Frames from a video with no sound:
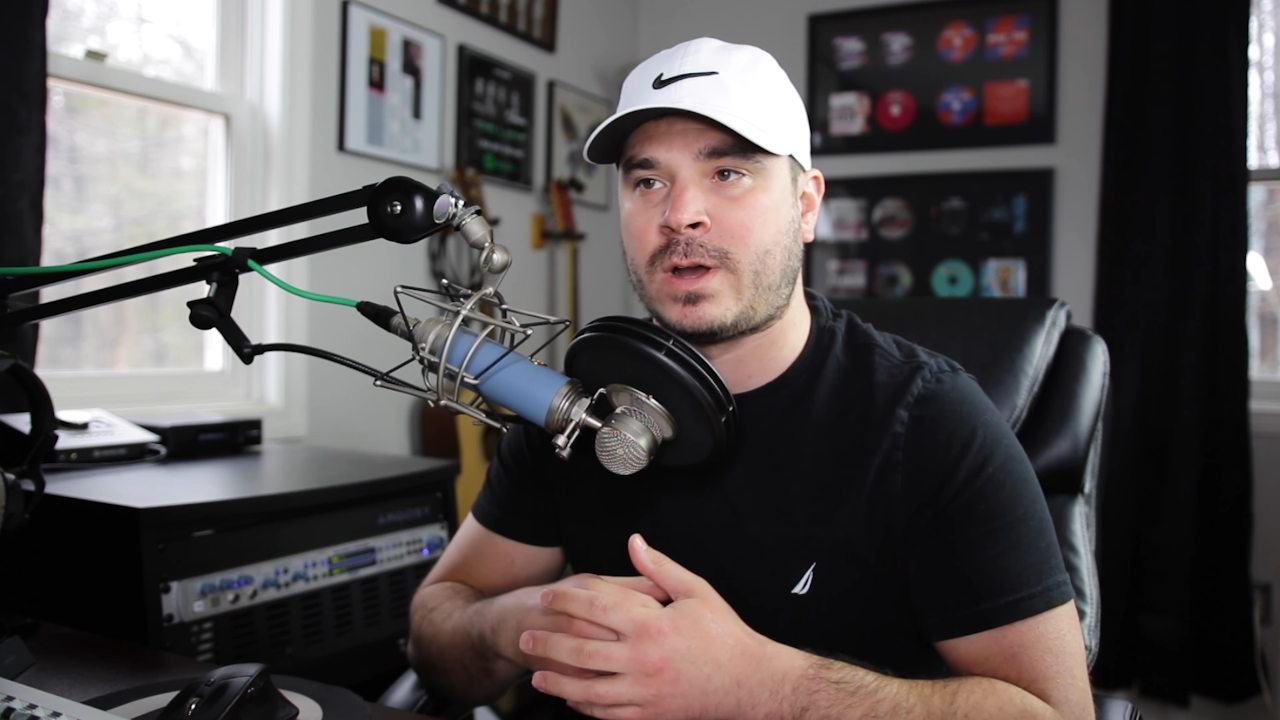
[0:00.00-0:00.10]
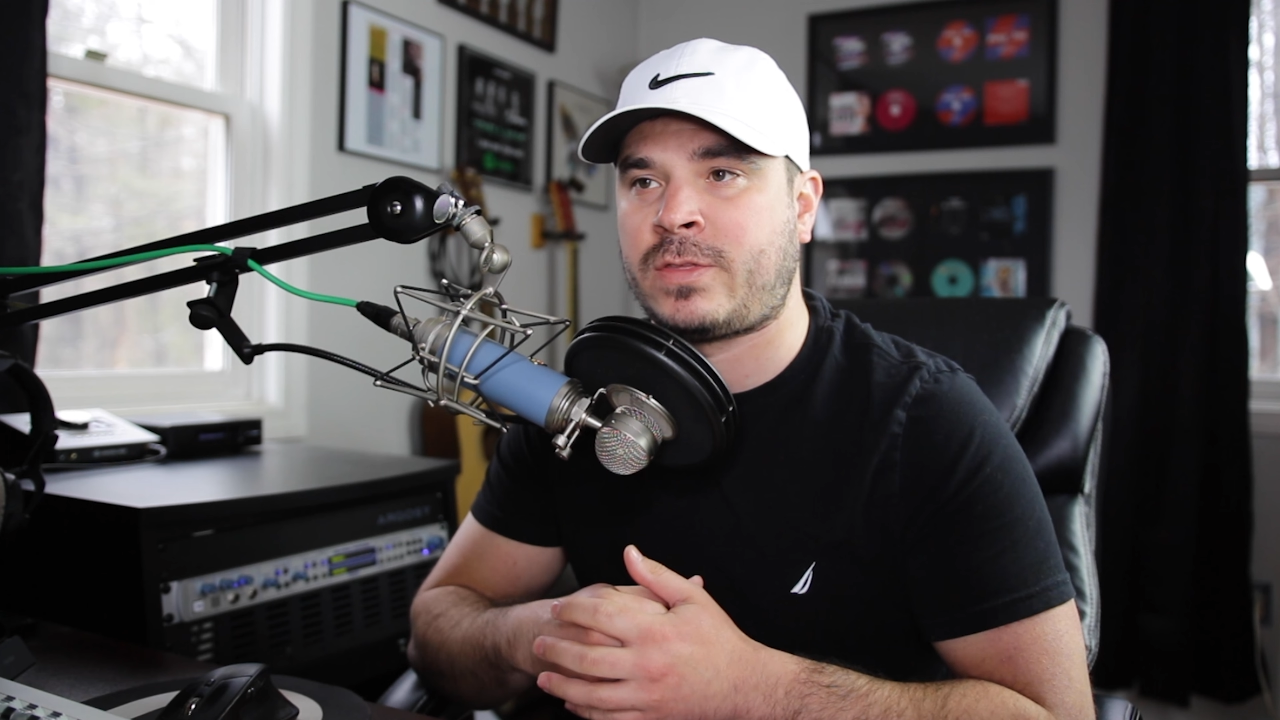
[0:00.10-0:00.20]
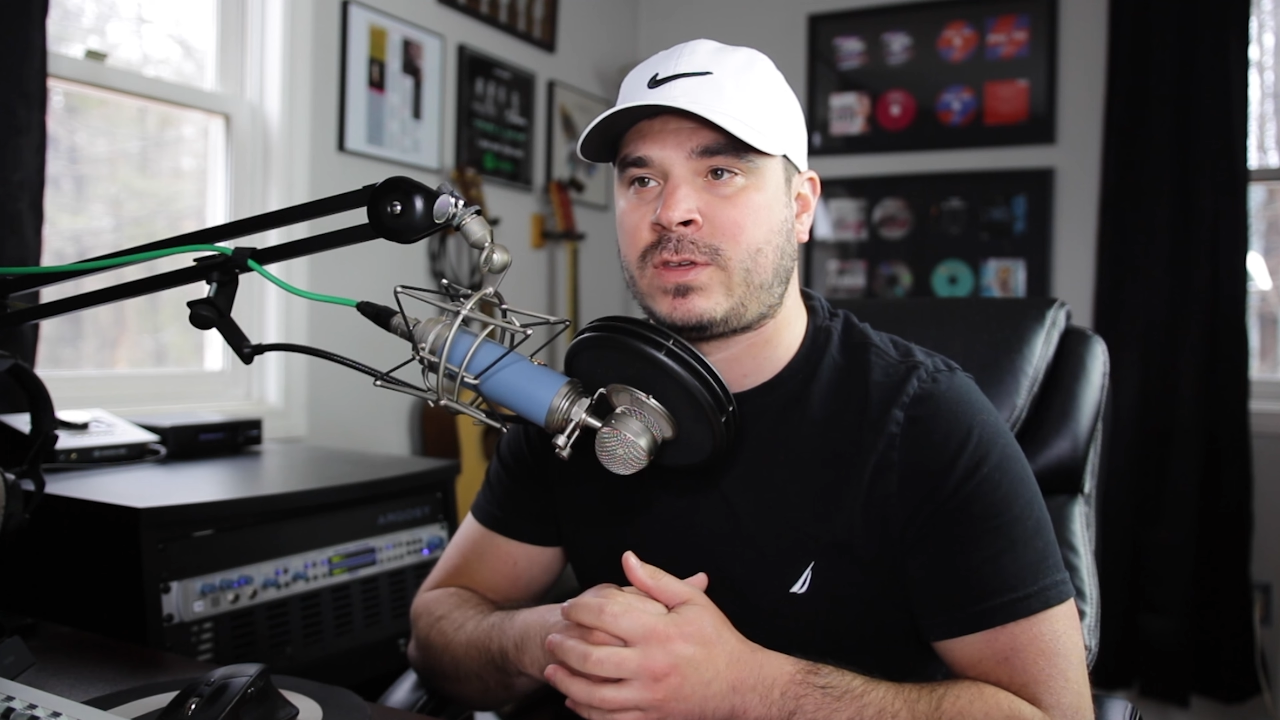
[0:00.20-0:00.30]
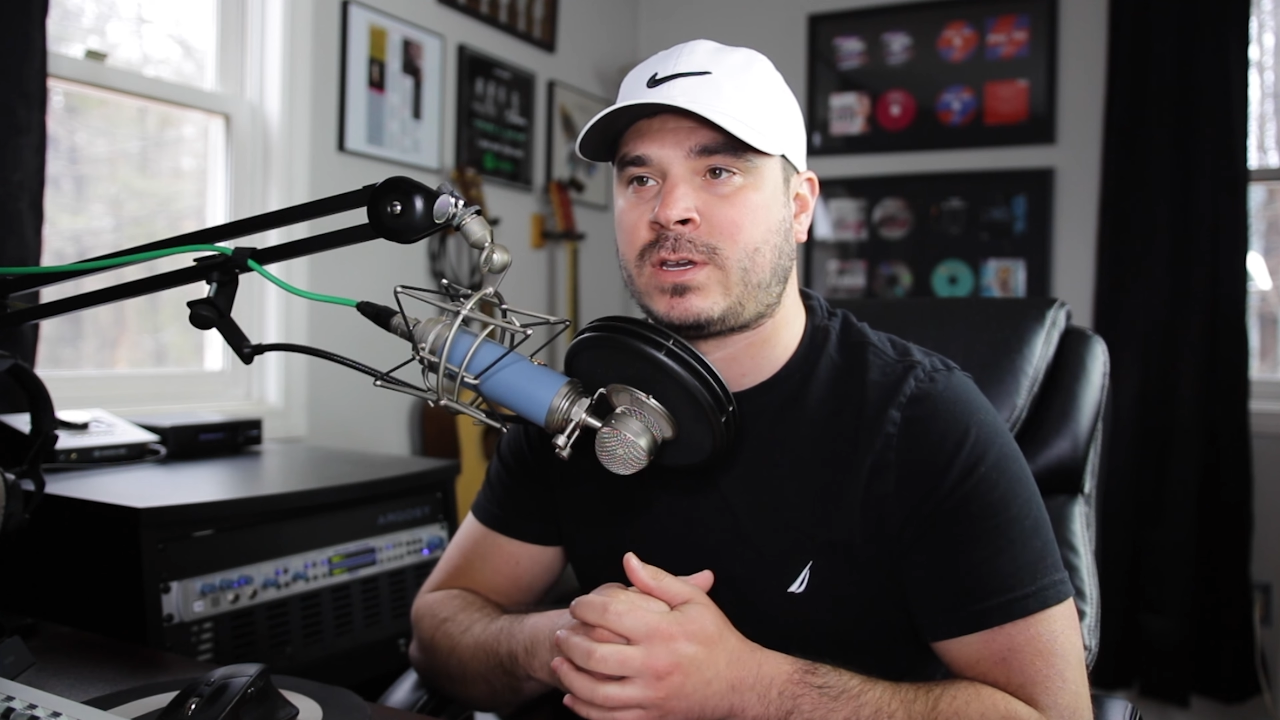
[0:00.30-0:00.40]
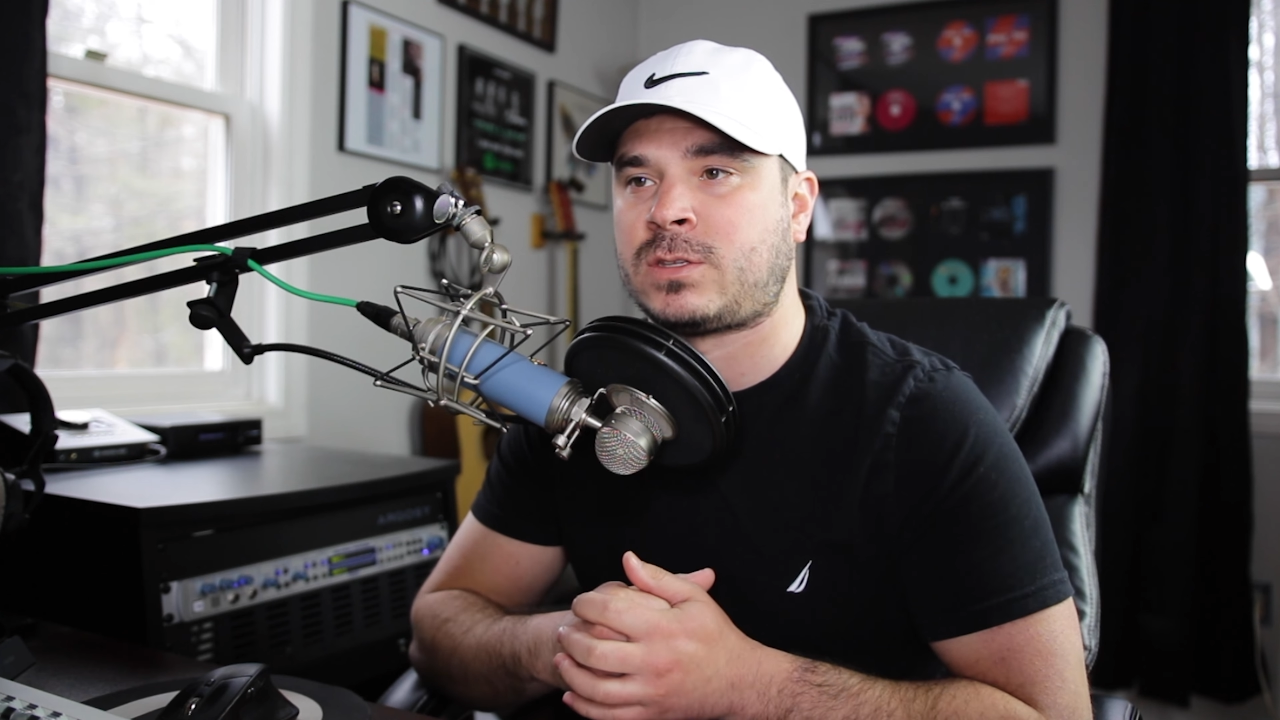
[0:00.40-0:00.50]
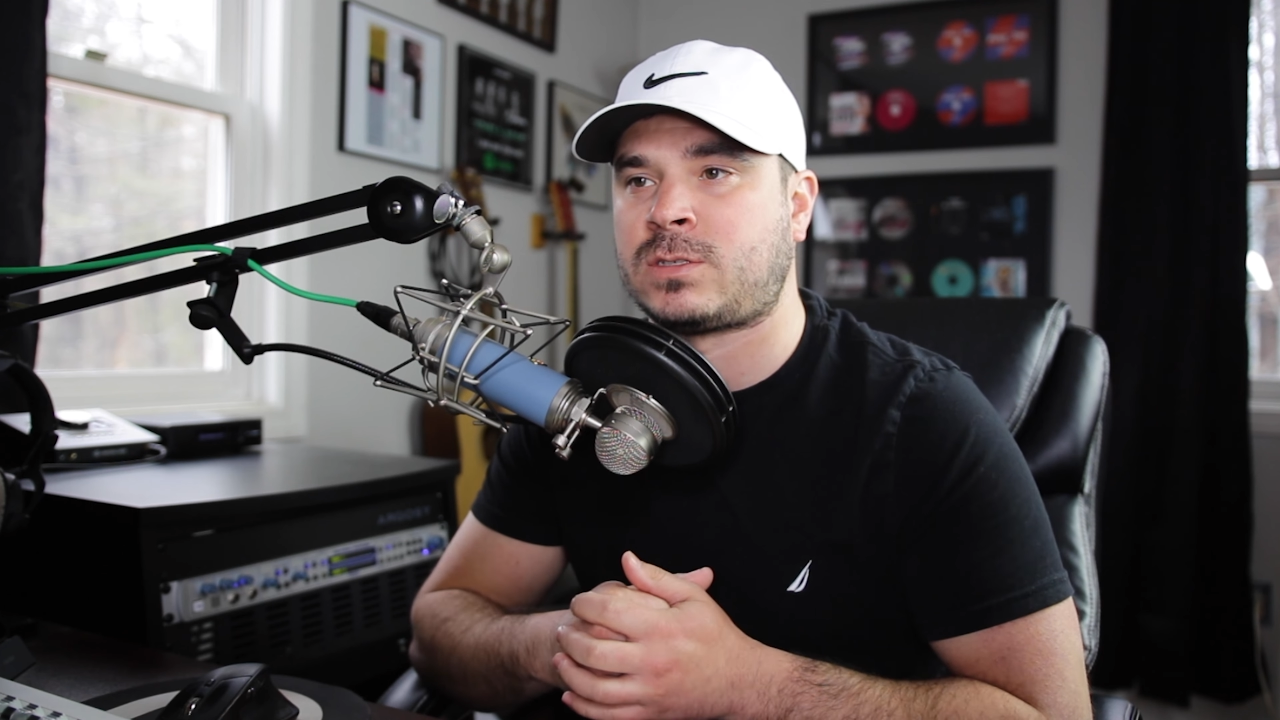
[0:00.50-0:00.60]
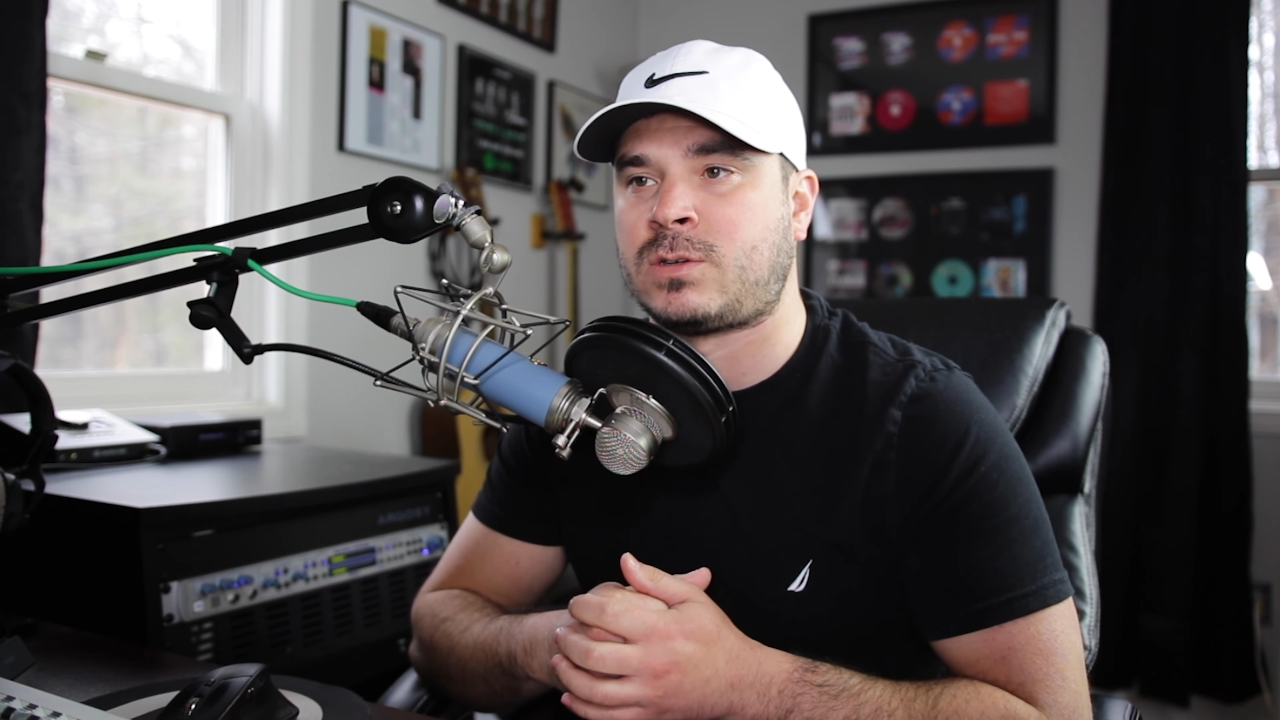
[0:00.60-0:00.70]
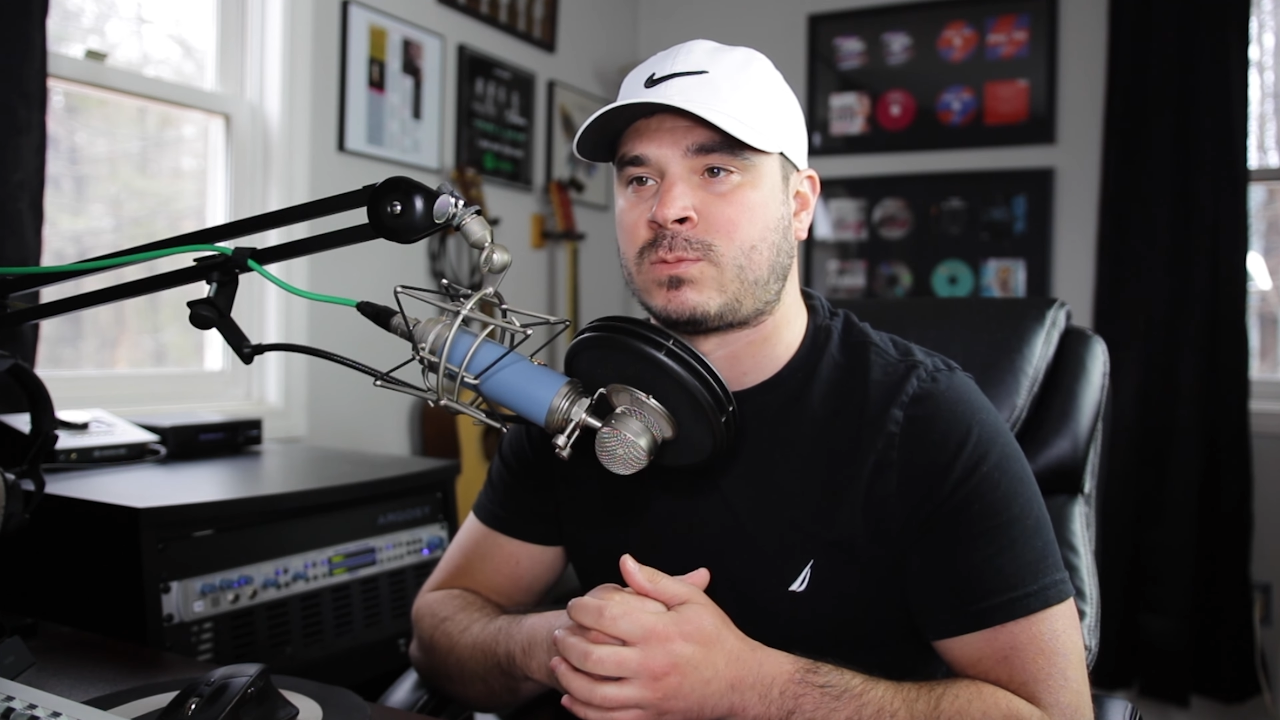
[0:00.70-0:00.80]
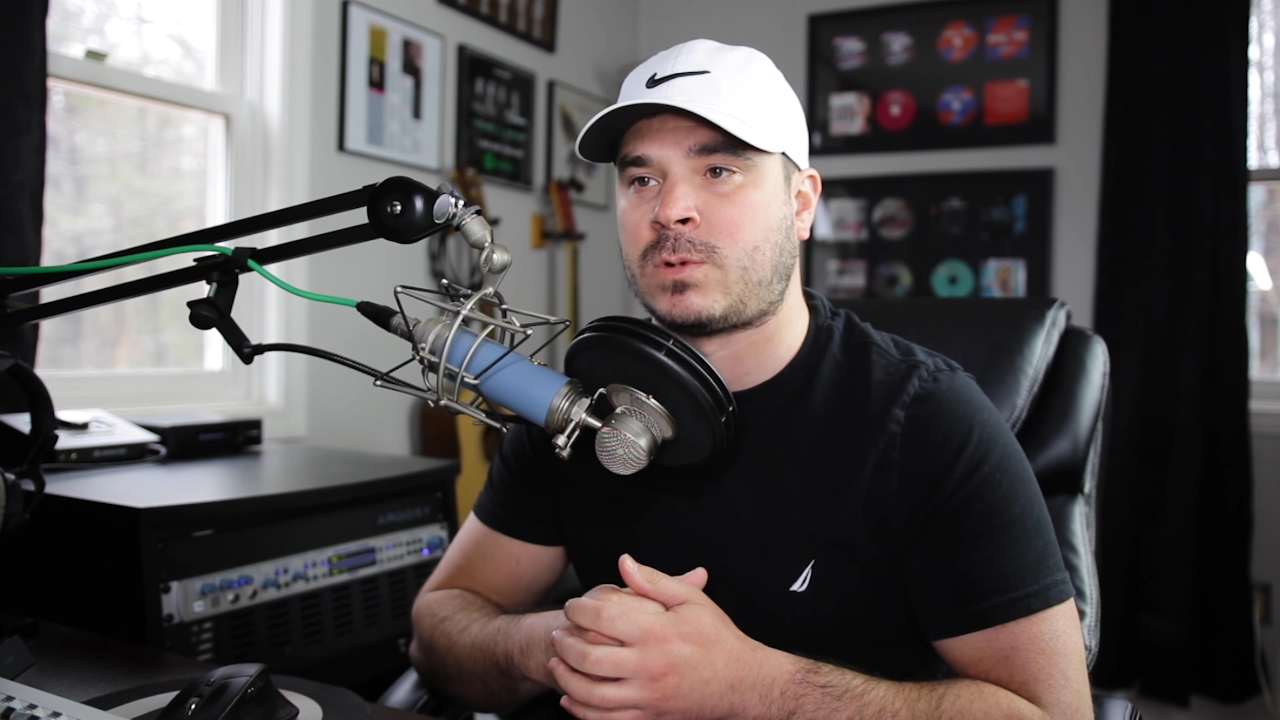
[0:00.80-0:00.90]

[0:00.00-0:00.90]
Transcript: I think it's a